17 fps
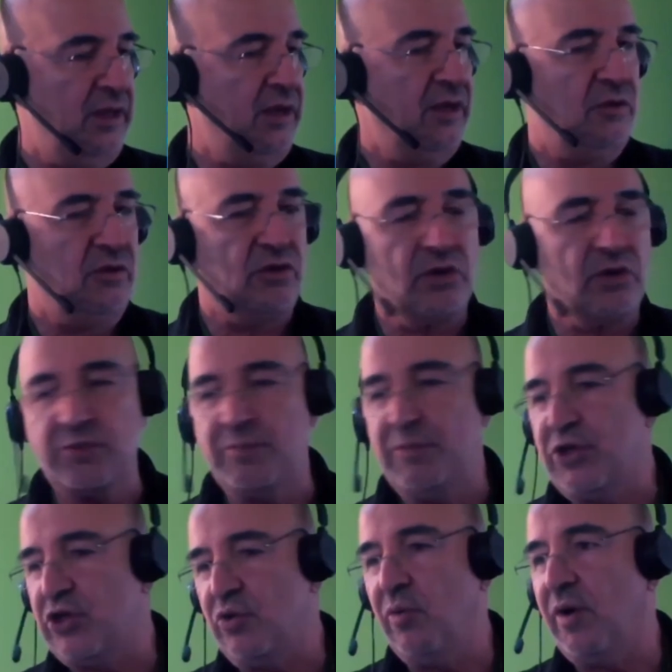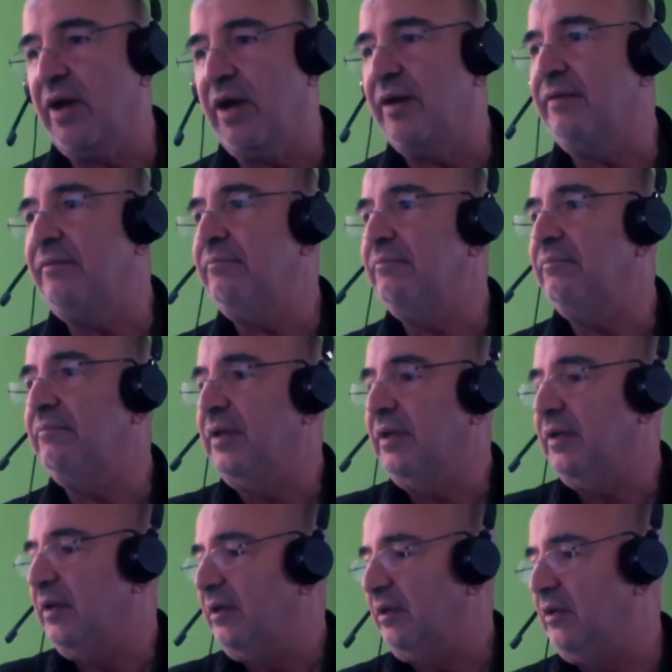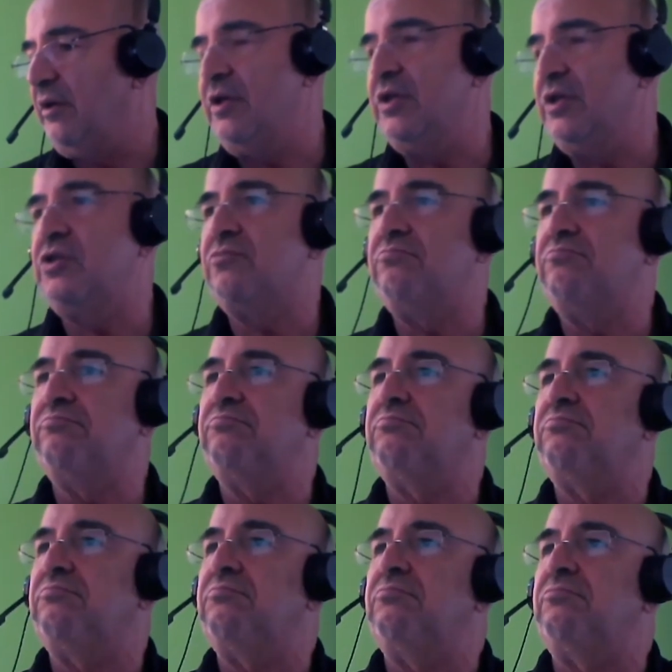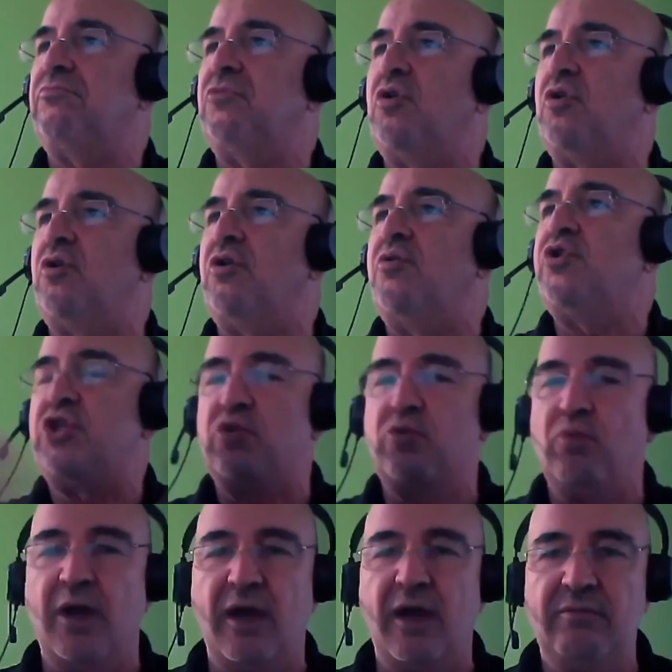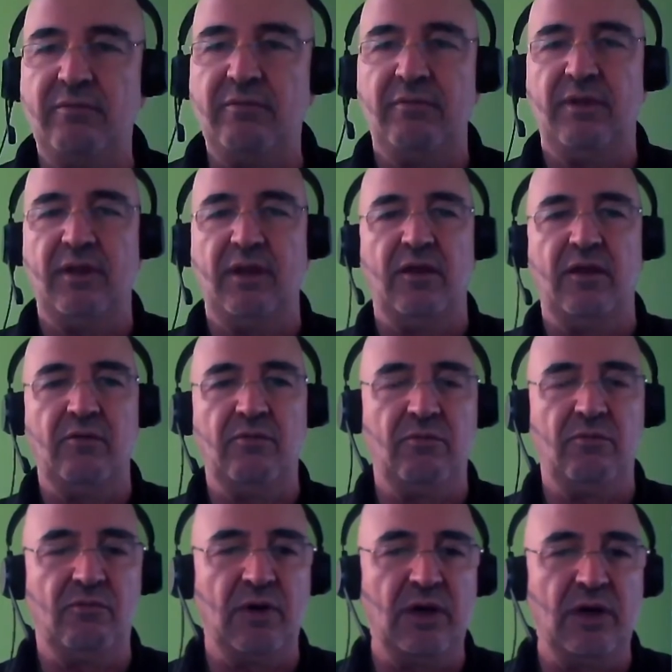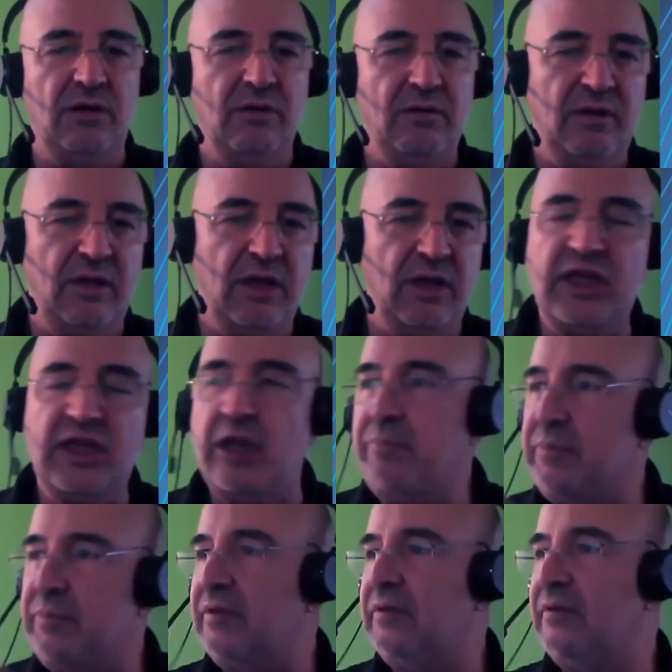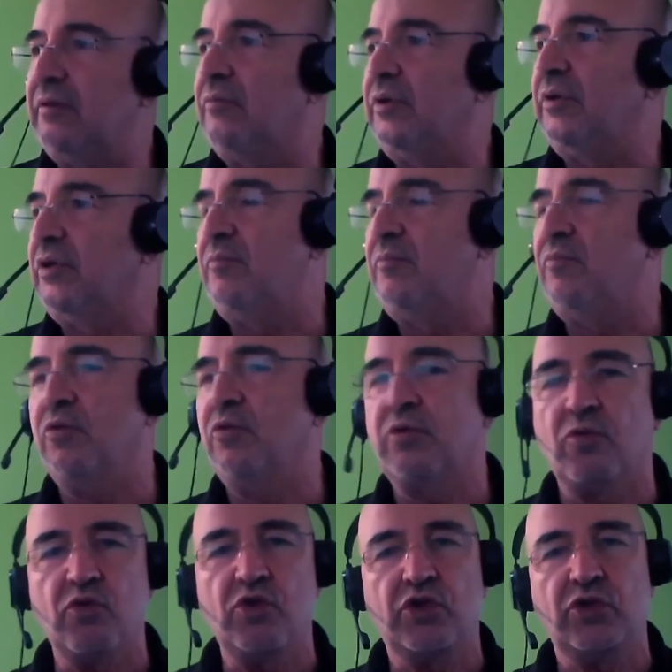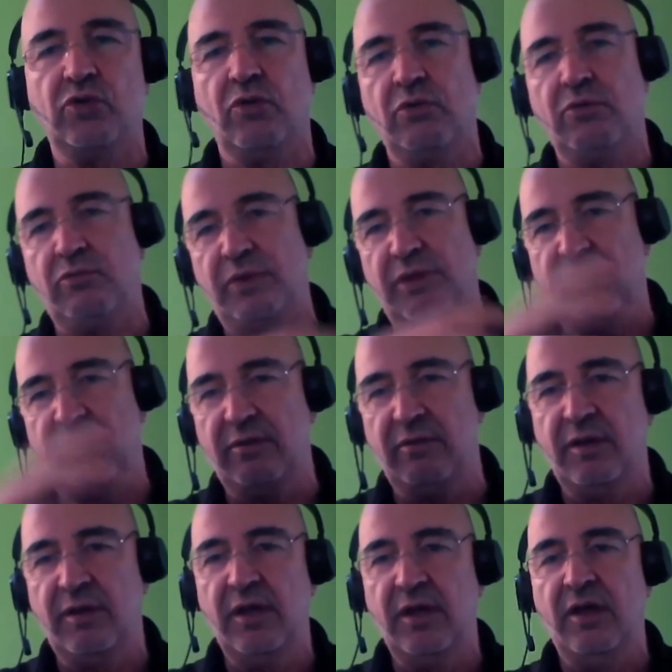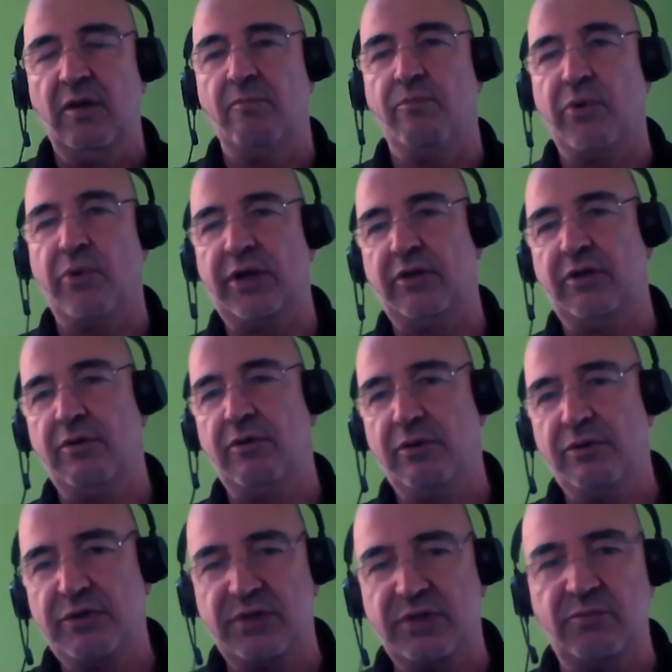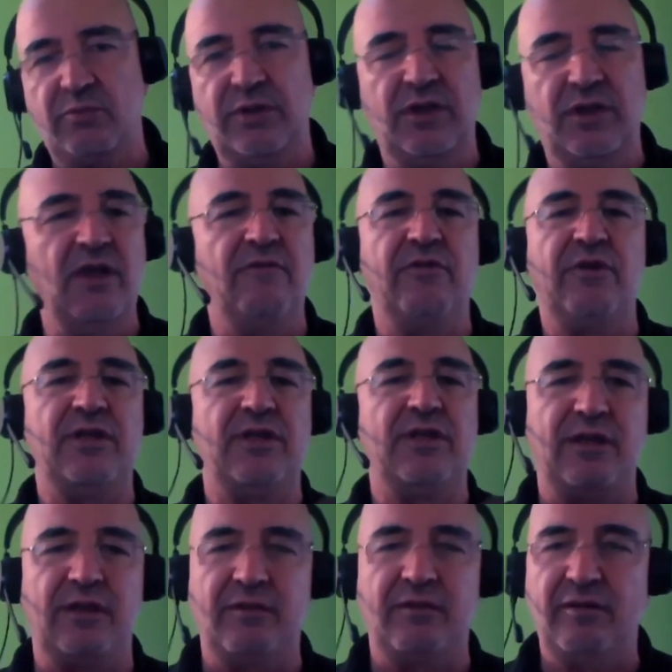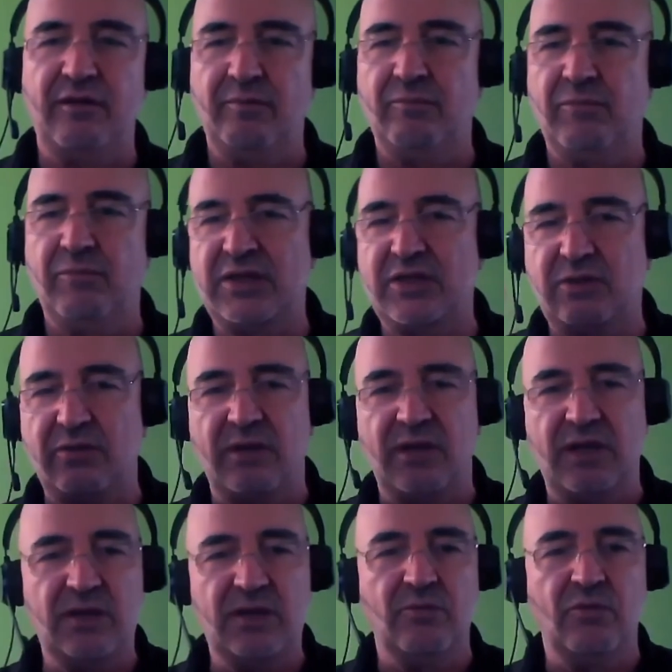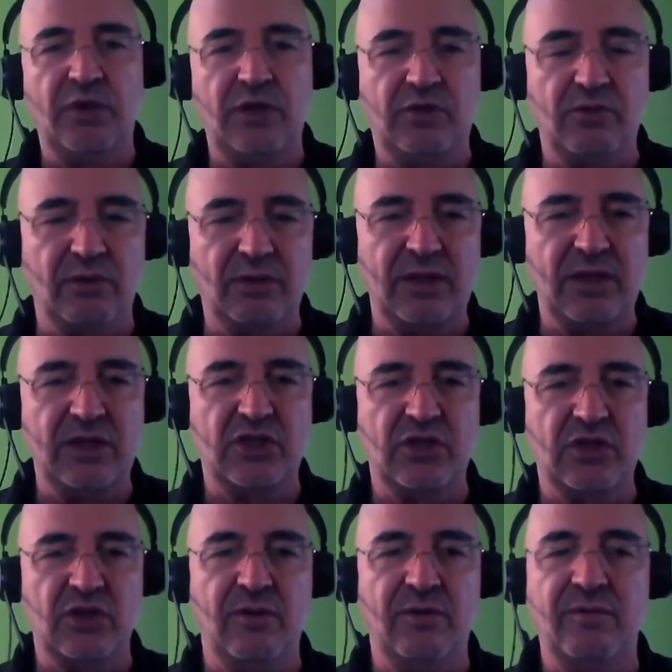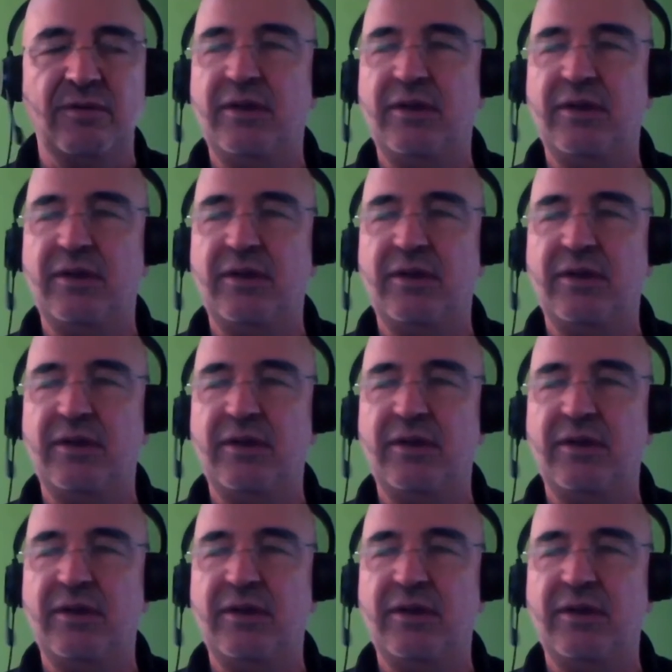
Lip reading: The transmission one is the hugest one, well equipped with remote control, with breakers, with everything, masterized, monitored, and so on.